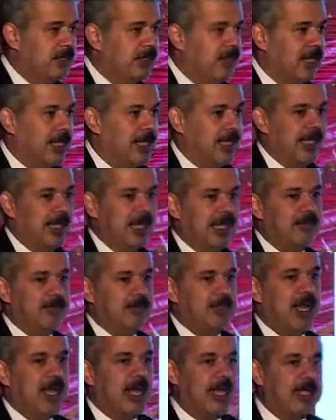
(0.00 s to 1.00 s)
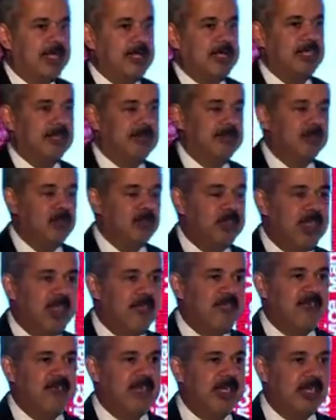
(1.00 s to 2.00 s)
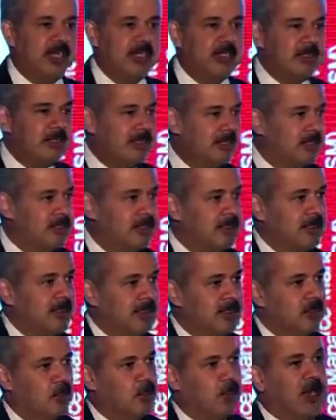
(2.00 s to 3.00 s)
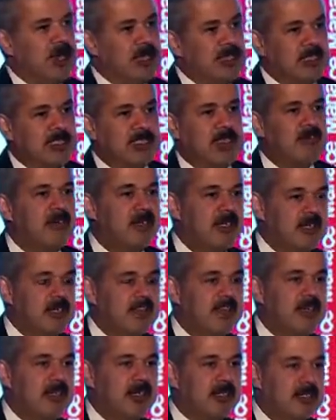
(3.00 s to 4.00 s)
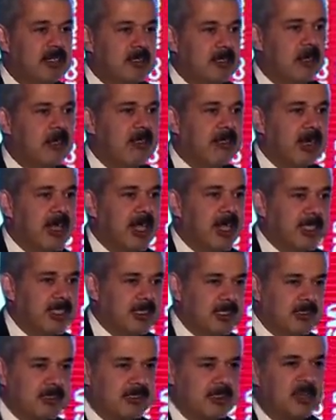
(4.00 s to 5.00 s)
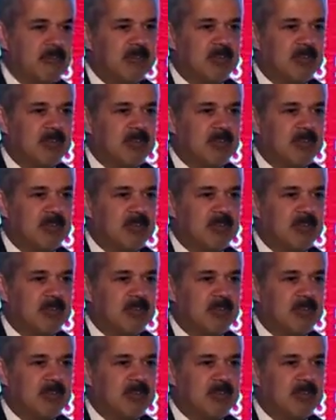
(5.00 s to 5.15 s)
and help the IT team to navigate 27 different contracts, some